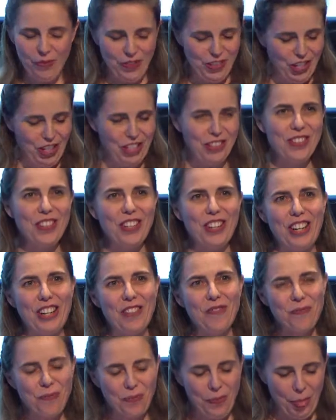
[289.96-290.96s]
So,
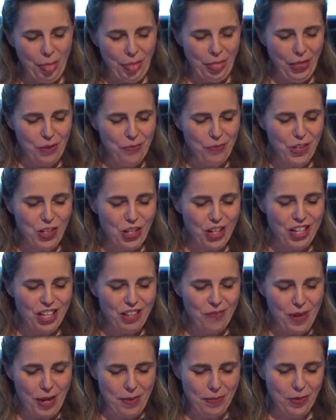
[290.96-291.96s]
sorry. The
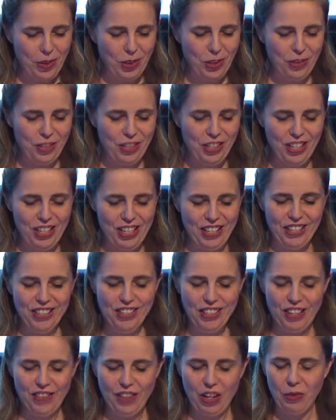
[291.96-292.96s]
majority of people who returned a
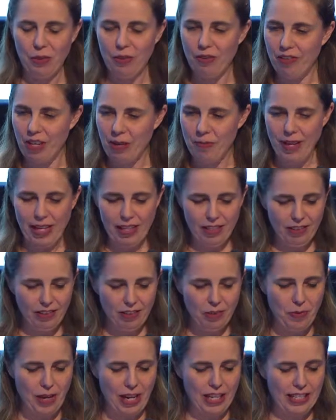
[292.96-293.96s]
survey were female,
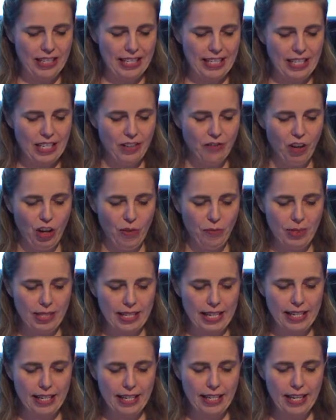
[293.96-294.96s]
about
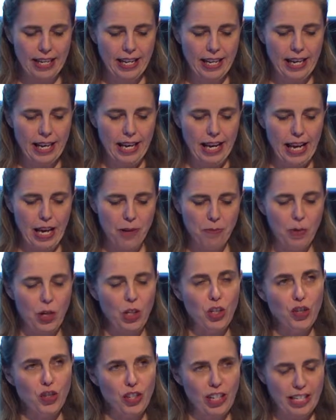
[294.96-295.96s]
65%, And
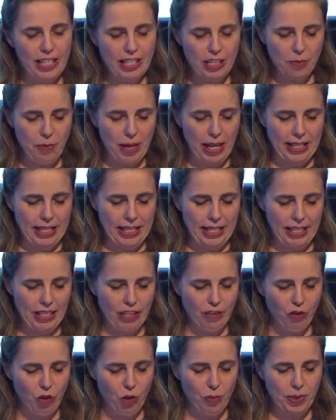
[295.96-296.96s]
most readers, about
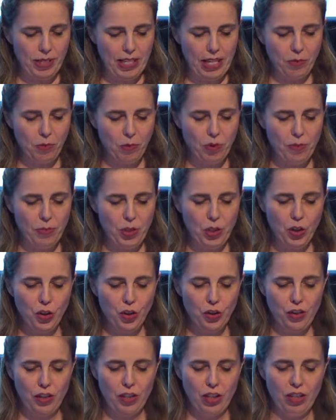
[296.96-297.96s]
64%, were
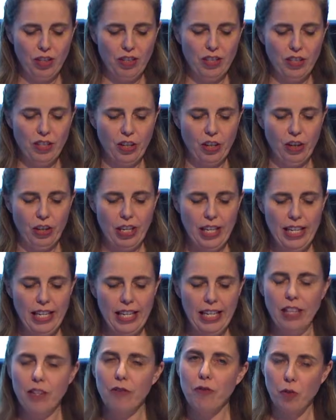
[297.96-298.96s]
mature adults, so
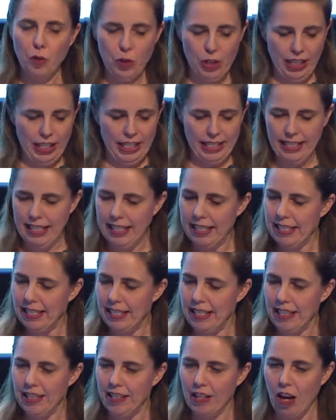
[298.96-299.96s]
in the 40 to
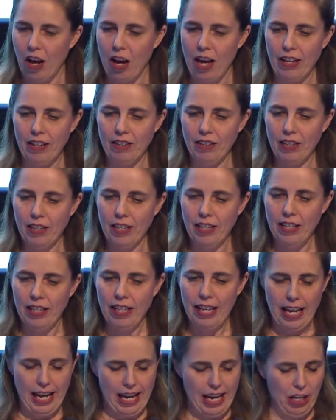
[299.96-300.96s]
69
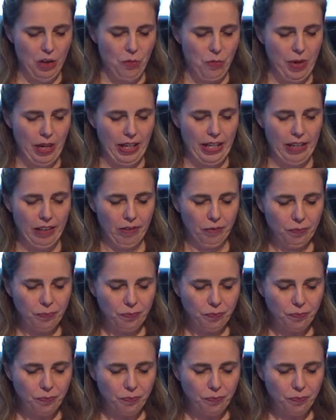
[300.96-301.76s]
age bracket.